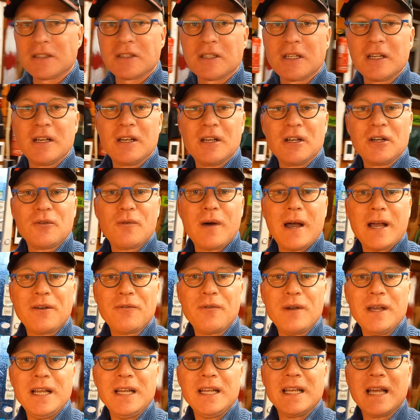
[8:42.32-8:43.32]
it's quite
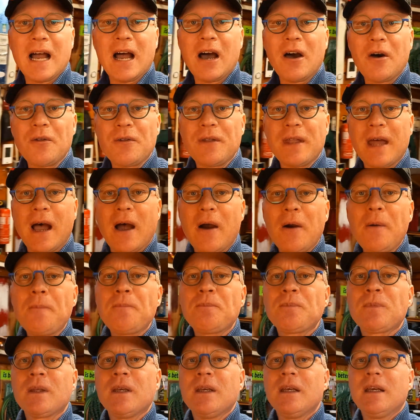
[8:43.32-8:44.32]
rainy out now
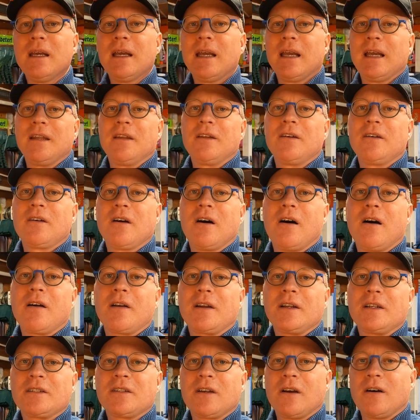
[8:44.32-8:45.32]
and the
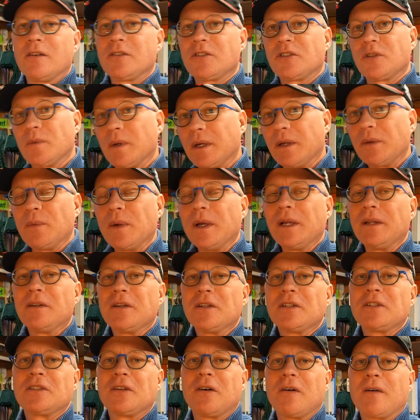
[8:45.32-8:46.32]
car is also in
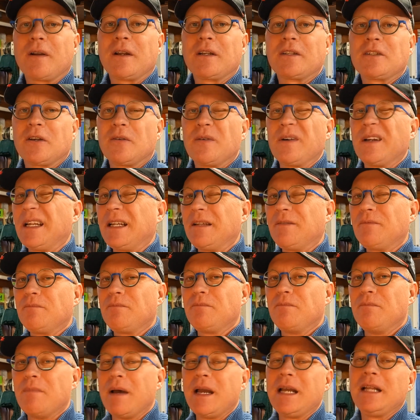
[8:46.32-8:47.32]
winter storage so it
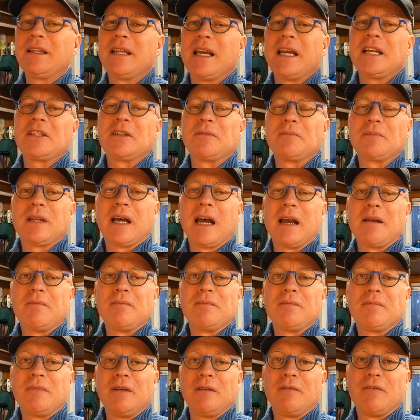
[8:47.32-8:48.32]
may take some
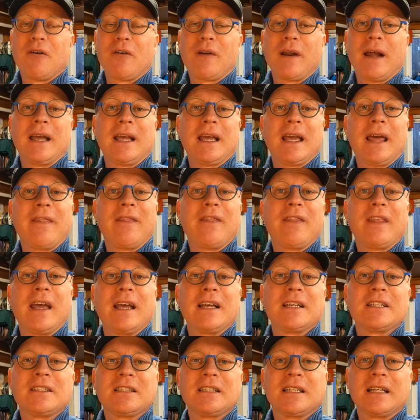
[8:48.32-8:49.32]
time before I can
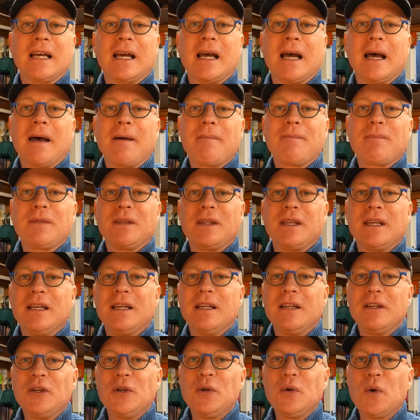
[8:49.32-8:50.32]
test uh, the
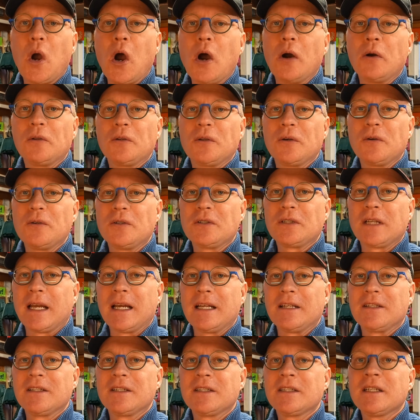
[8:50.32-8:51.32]
new O2
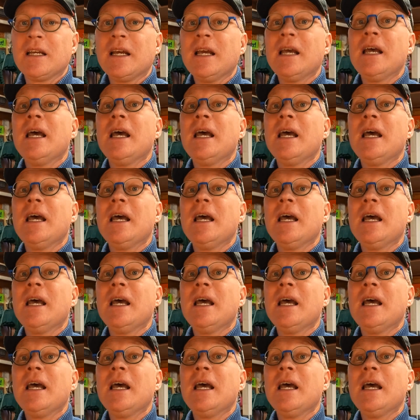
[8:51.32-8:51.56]
sensors.